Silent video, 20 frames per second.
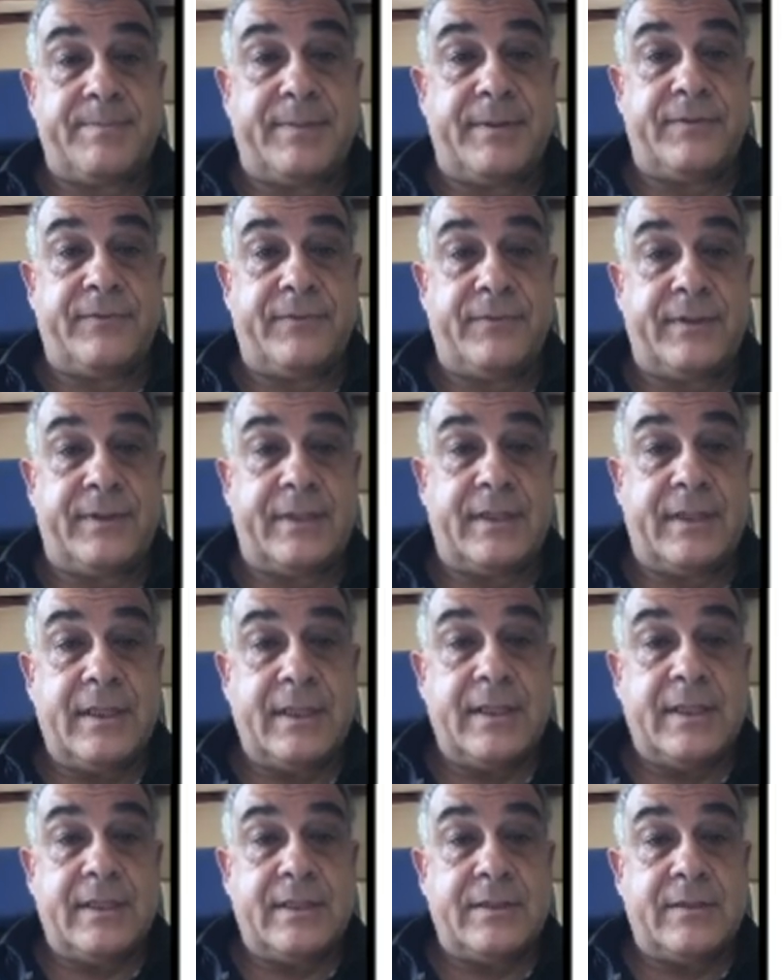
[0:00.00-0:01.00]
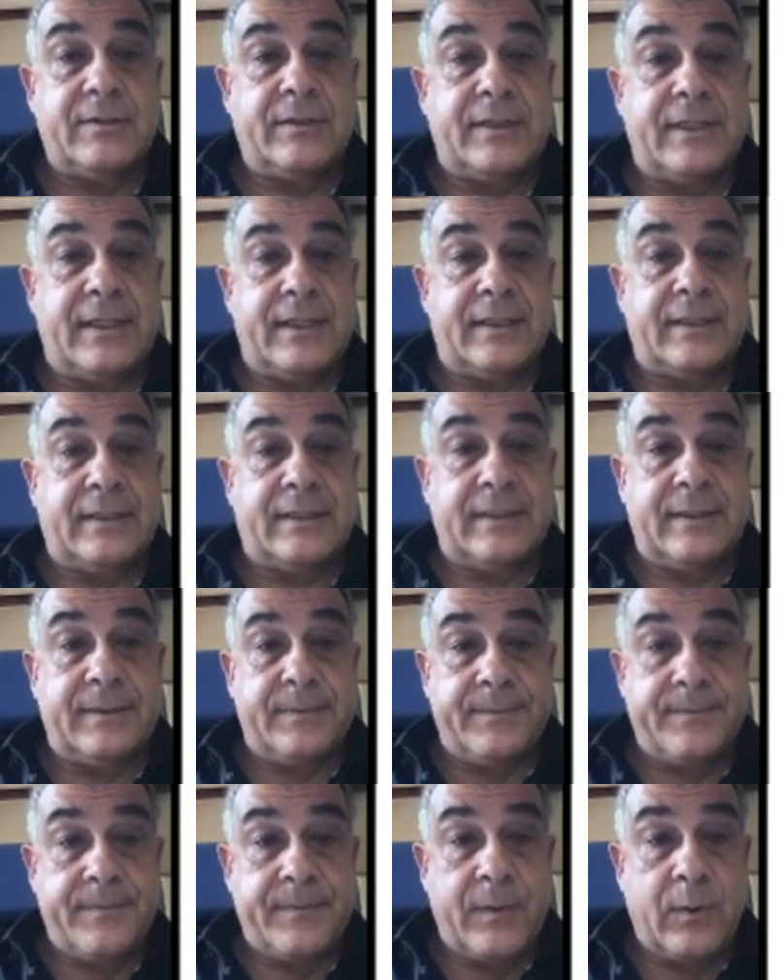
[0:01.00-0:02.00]
PV, so that
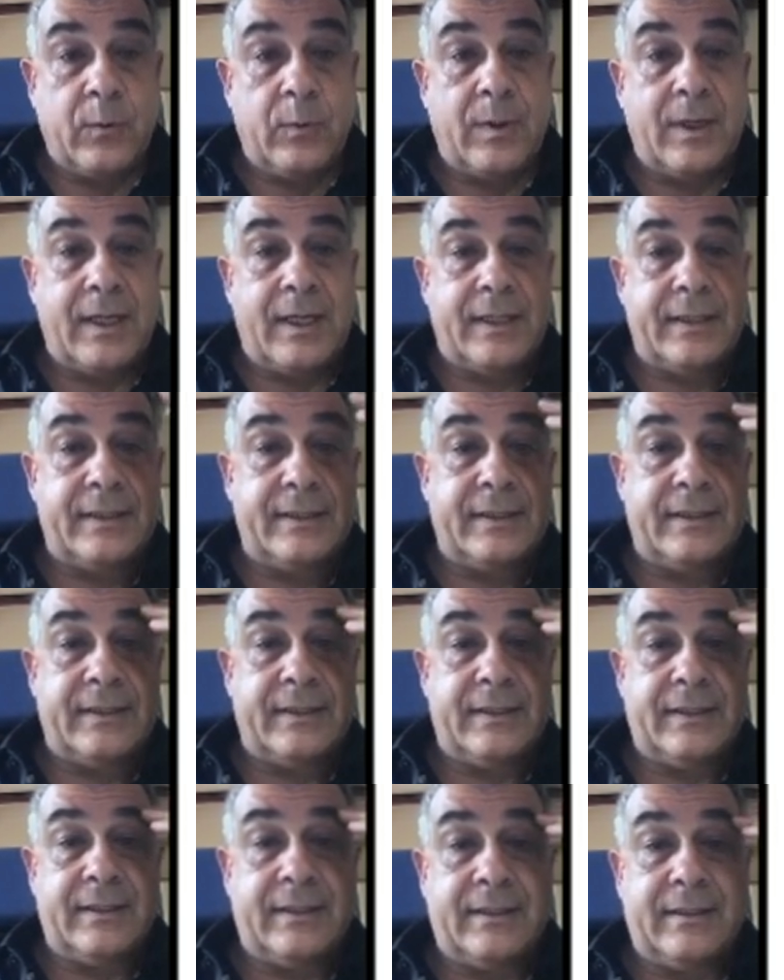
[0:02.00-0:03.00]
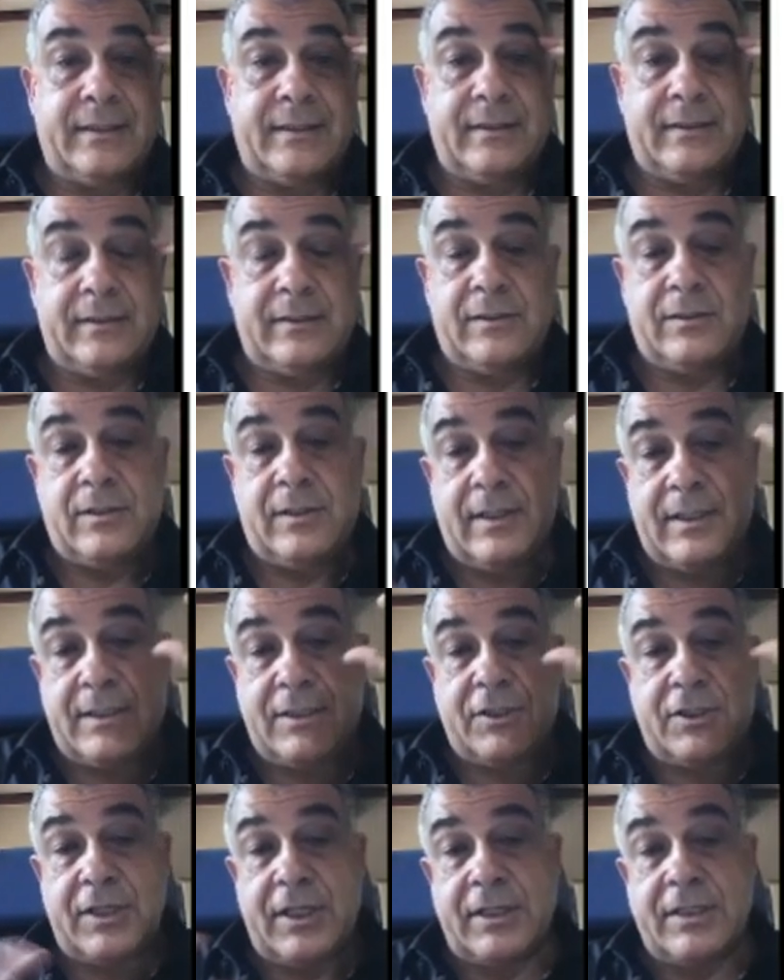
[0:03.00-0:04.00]
one
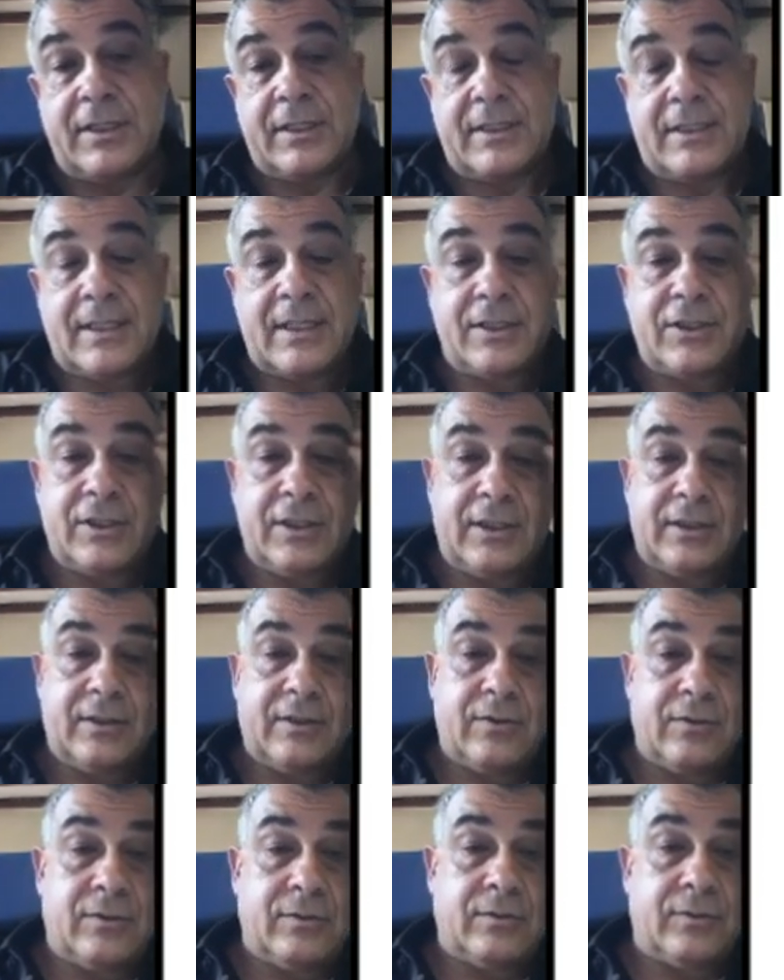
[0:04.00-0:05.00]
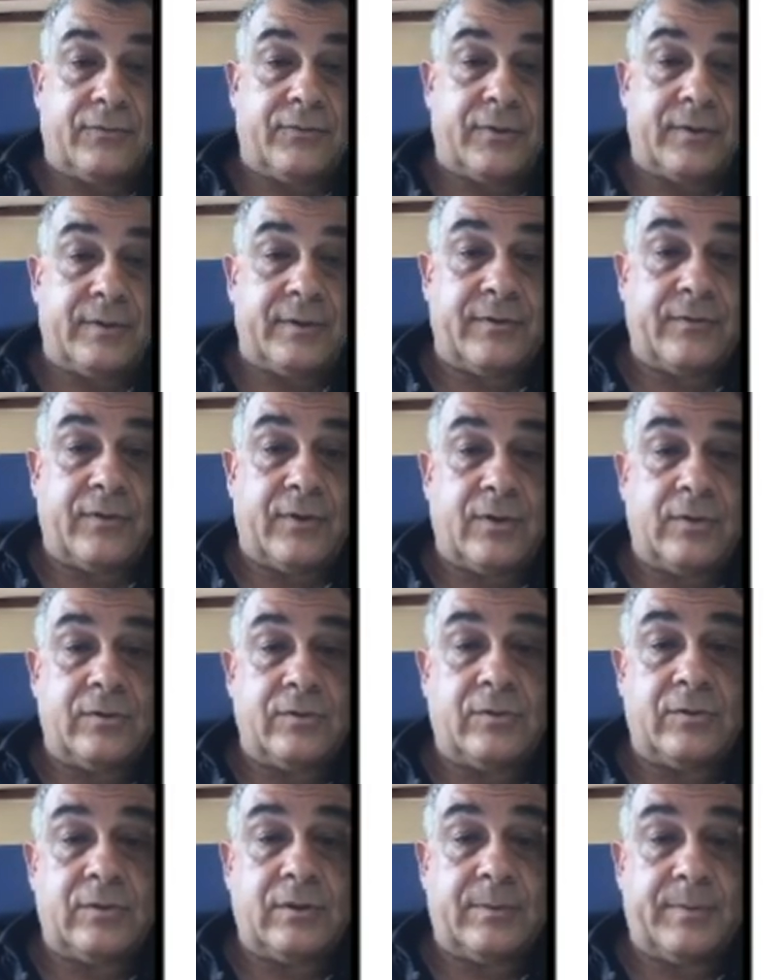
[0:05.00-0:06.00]
exchanges essentially the control from the volume
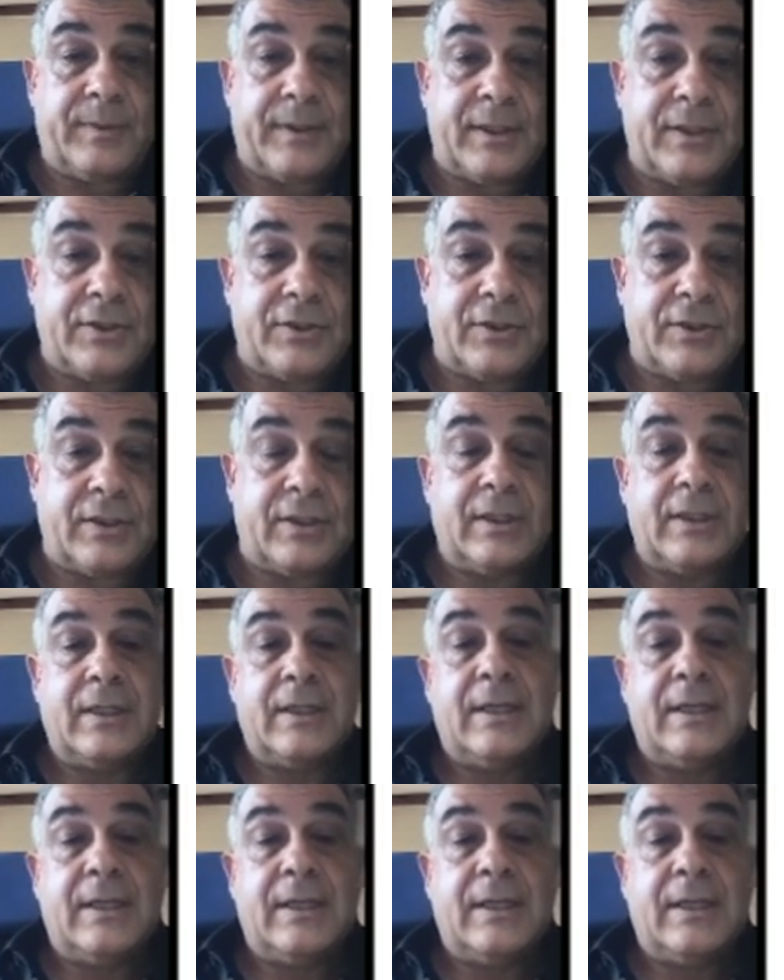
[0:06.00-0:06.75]
to the pressure.